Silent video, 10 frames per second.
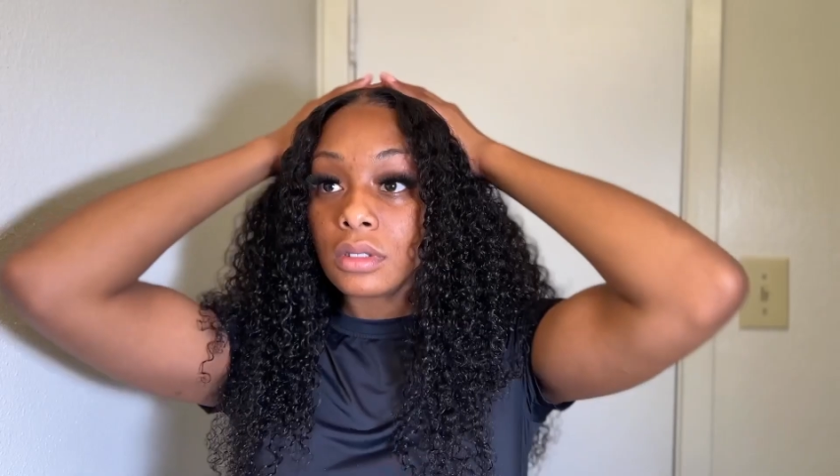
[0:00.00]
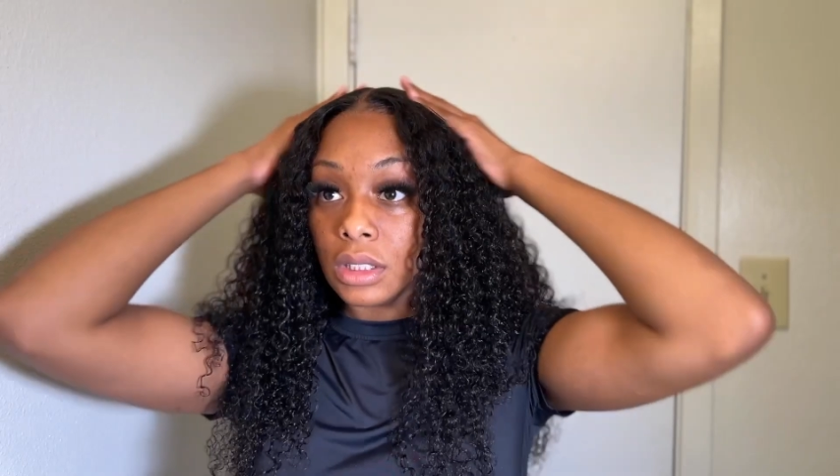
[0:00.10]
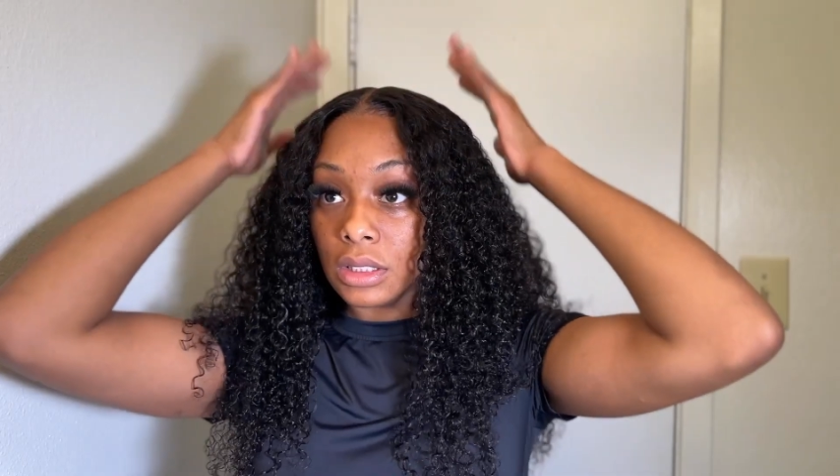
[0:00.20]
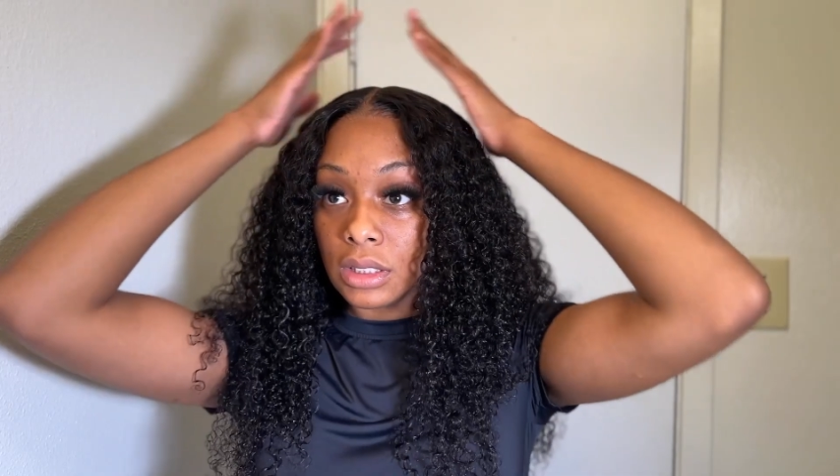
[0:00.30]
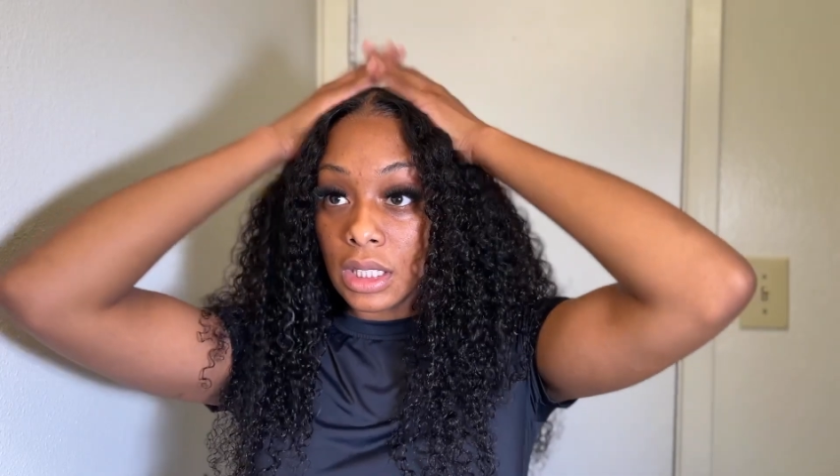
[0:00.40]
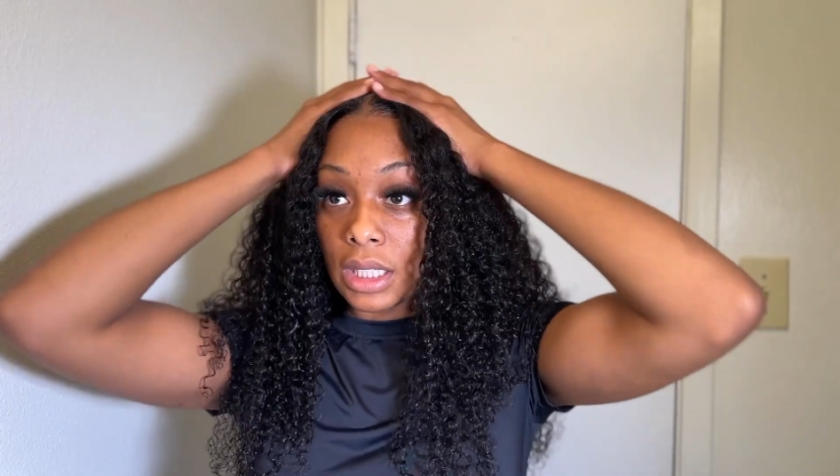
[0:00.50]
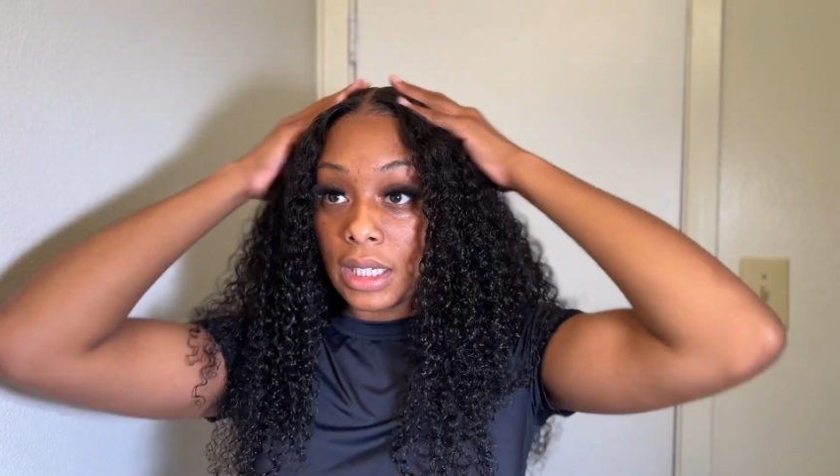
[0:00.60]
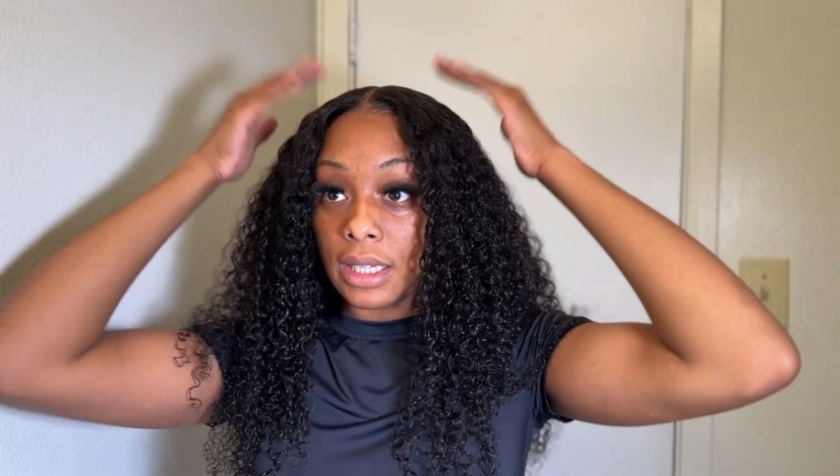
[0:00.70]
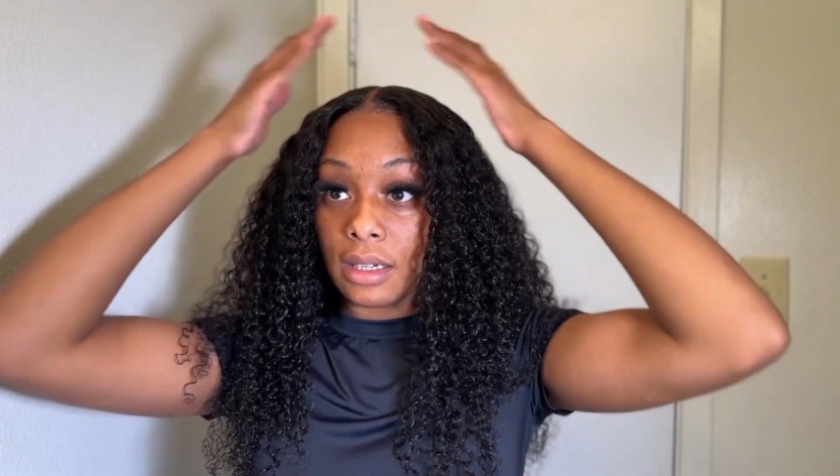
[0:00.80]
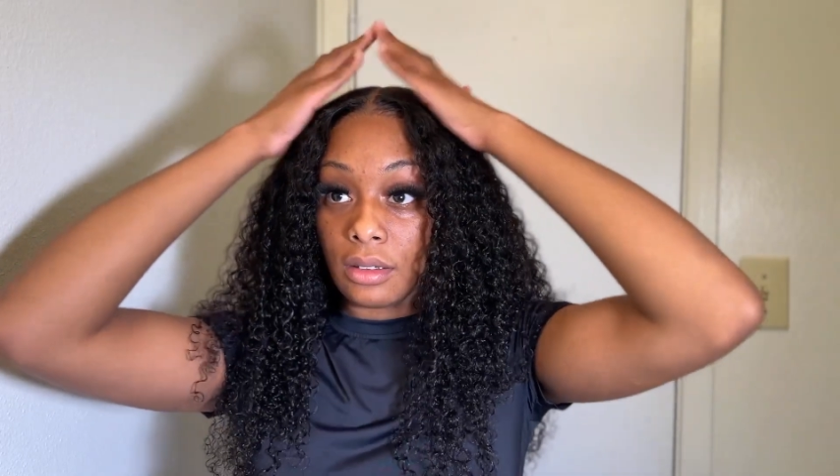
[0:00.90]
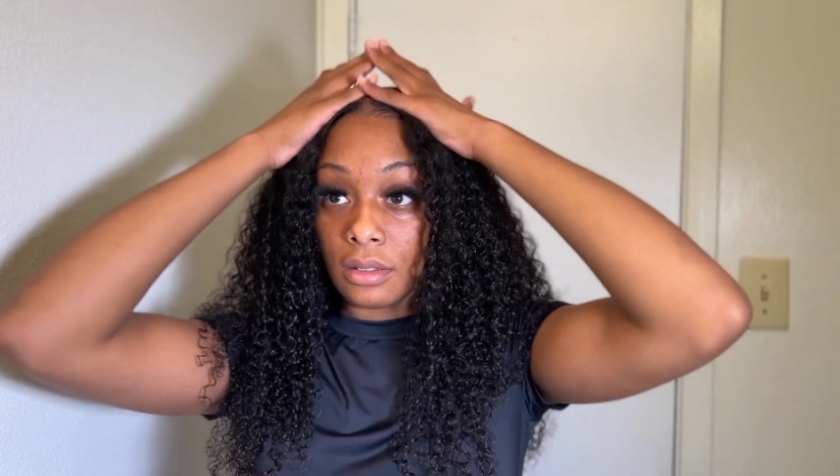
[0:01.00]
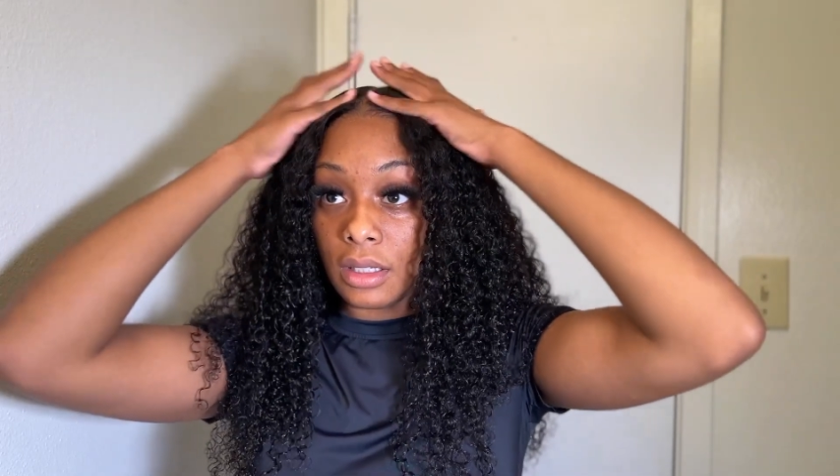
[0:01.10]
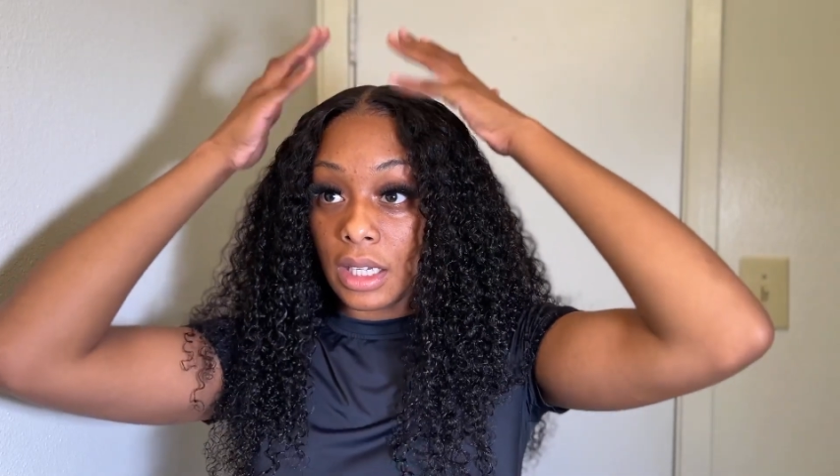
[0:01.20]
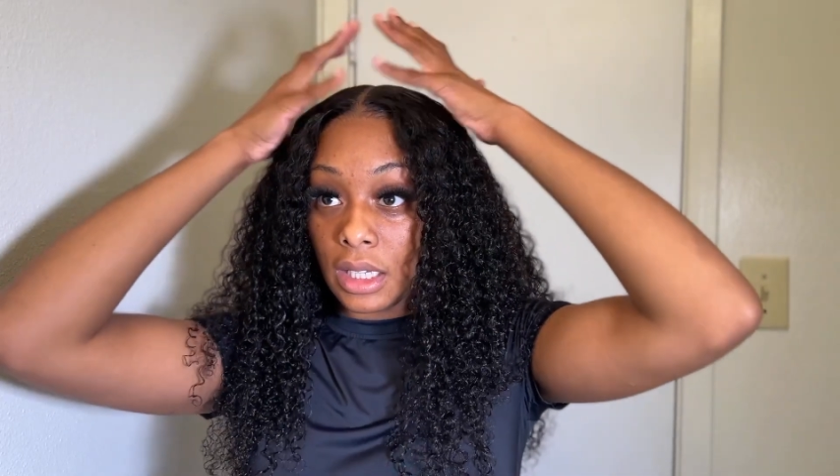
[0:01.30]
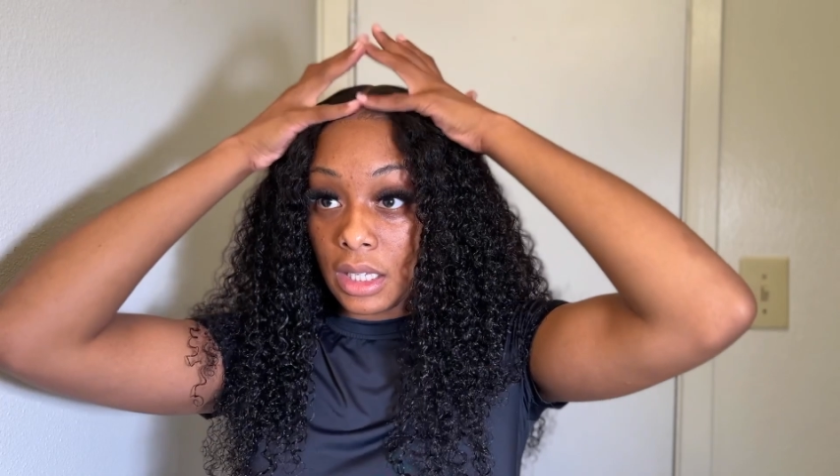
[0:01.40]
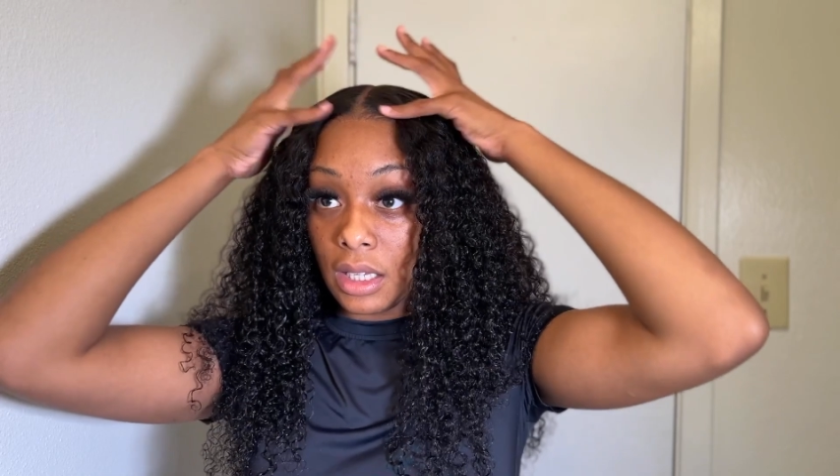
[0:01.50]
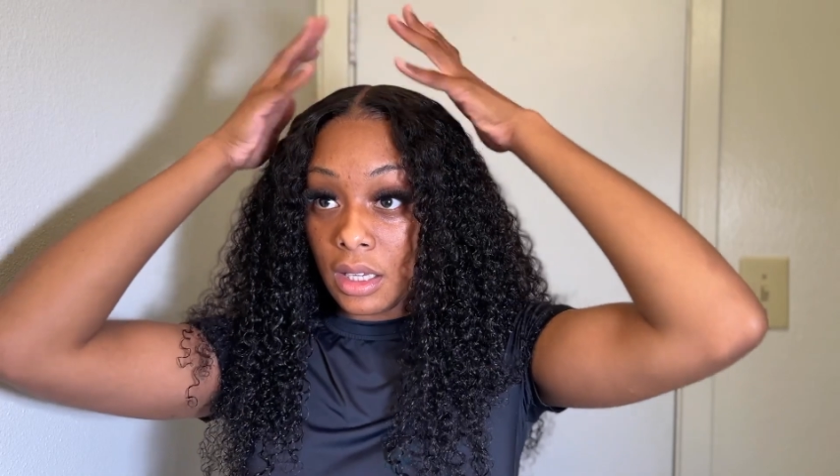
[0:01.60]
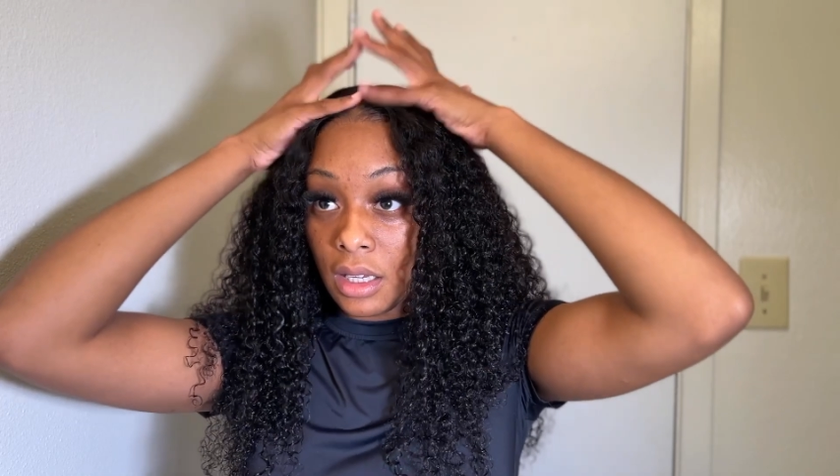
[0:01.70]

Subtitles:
just to lay down any